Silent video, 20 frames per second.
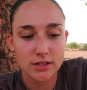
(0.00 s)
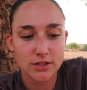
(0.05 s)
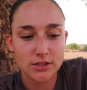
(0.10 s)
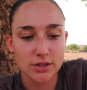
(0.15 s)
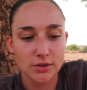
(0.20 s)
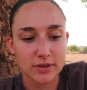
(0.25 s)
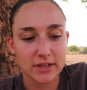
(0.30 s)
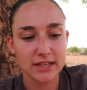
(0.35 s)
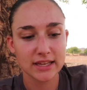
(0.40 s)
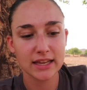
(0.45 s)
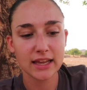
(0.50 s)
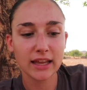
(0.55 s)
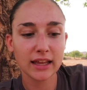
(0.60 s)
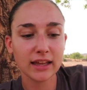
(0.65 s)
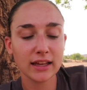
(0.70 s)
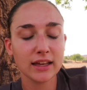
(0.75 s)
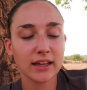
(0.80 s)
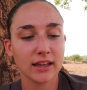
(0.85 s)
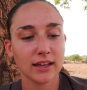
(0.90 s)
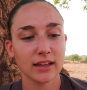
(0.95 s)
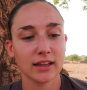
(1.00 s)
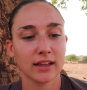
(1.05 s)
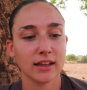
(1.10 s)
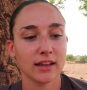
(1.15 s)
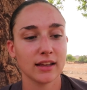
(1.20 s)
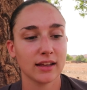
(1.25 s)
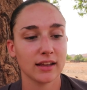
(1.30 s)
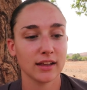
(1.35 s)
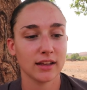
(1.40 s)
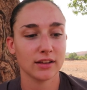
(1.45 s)
So he
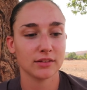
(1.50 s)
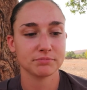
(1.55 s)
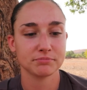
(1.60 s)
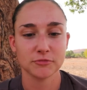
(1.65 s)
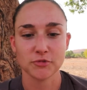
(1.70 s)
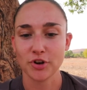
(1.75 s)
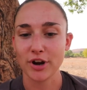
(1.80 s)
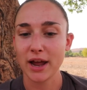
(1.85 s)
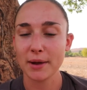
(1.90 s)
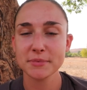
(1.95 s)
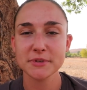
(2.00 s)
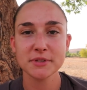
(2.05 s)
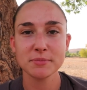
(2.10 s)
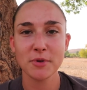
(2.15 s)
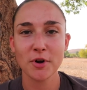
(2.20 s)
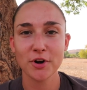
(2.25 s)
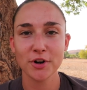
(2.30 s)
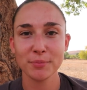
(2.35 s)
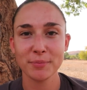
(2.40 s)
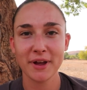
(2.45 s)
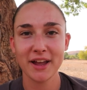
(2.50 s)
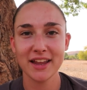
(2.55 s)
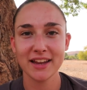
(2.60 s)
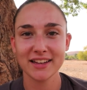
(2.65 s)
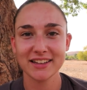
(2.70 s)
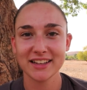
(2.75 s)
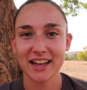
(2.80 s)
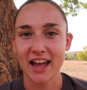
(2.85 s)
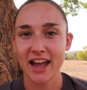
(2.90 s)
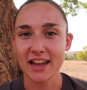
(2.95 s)
grabs the
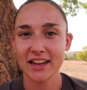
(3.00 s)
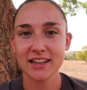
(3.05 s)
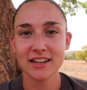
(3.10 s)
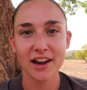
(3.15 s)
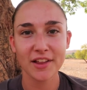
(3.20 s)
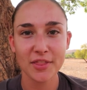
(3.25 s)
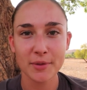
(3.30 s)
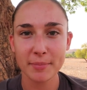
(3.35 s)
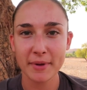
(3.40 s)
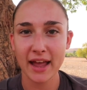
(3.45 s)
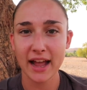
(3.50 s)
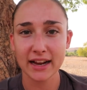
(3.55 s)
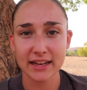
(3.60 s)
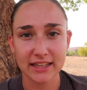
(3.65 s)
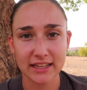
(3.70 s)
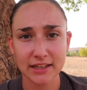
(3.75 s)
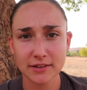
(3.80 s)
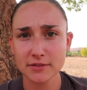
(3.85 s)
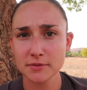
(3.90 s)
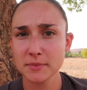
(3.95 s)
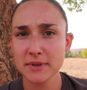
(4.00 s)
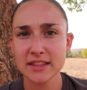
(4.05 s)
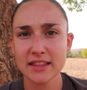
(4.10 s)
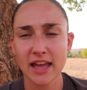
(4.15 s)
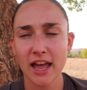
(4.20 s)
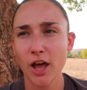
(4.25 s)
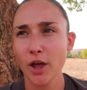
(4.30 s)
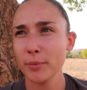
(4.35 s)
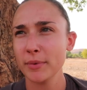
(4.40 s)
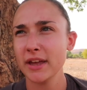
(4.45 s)
motorbike, I get on the back, he gives me
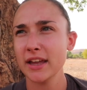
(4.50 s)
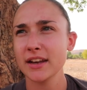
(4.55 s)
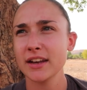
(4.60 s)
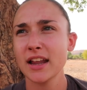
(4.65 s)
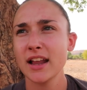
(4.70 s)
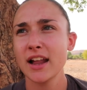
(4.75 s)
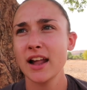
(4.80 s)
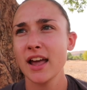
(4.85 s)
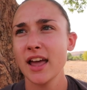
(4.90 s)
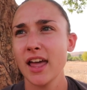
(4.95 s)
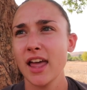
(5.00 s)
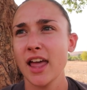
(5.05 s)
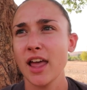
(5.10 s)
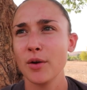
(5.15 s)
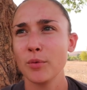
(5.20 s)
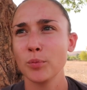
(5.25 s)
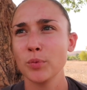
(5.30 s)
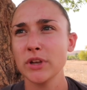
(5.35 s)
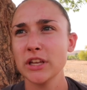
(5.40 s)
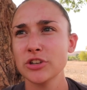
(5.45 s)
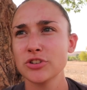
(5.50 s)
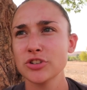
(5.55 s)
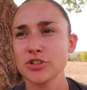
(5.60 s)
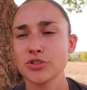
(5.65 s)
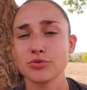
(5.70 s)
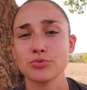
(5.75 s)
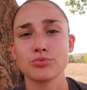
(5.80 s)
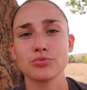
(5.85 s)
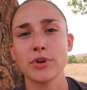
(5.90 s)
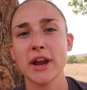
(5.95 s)
the helmet, and we
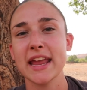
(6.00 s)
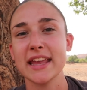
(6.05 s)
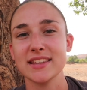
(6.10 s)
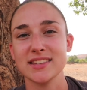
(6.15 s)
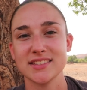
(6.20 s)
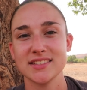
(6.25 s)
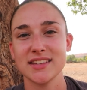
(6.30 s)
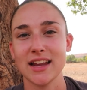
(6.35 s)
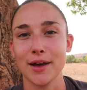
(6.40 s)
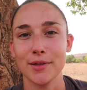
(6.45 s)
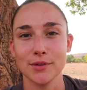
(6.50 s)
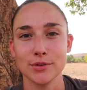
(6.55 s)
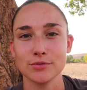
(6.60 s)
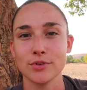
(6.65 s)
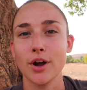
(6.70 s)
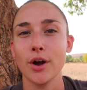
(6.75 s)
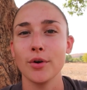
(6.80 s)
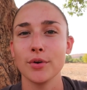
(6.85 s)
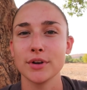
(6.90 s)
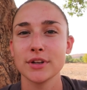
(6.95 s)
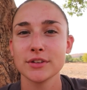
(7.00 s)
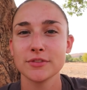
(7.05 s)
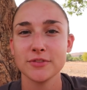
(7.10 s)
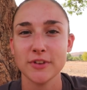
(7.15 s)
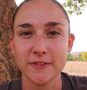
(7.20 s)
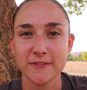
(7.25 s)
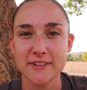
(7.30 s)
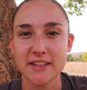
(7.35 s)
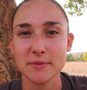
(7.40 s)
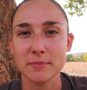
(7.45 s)
just race down the road,
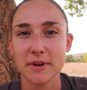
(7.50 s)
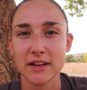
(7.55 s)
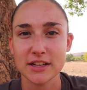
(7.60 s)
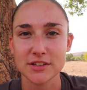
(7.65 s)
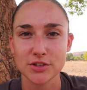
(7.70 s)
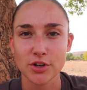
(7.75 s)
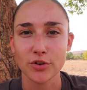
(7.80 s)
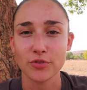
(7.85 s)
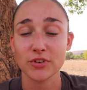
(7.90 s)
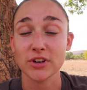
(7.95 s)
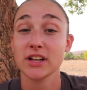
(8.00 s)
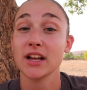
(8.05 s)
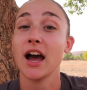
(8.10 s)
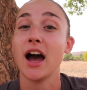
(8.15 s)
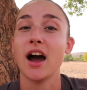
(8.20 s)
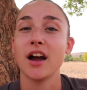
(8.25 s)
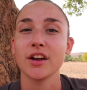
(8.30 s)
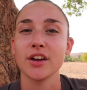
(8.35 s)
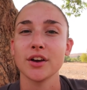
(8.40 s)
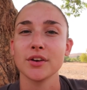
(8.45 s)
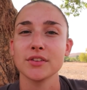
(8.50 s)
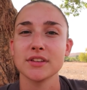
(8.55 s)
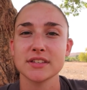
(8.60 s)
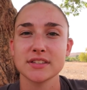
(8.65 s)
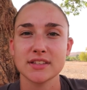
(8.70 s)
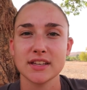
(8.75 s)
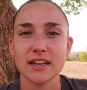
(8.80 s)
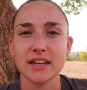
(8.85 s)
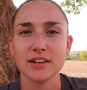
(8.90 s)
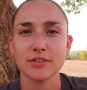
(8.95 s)
15 minutes over to Congo, the
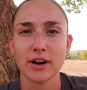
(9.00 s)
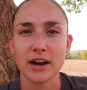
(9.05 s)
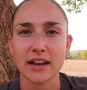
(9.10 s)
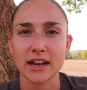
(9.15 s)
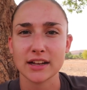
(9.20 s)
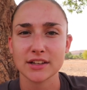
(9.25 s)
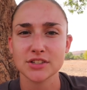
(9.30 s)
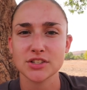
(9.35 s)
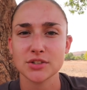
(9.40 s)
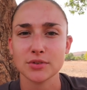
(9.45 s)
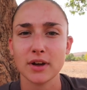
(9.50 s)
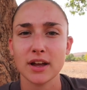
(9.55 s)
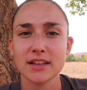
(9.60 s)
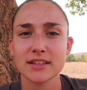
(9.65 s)
city right next to